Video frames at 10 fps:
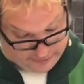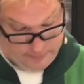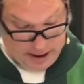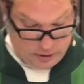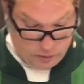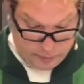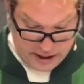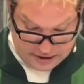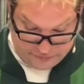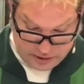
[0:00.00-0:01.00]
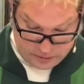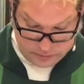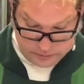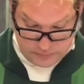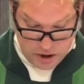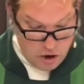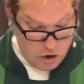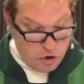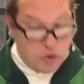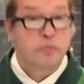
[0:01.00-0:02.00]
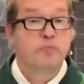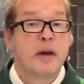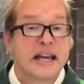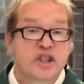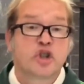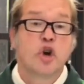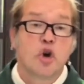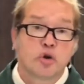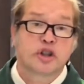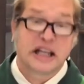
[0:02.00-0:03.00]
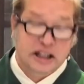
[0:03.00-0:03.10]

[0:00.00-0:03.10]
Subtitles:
Michael Bransfield, who misused his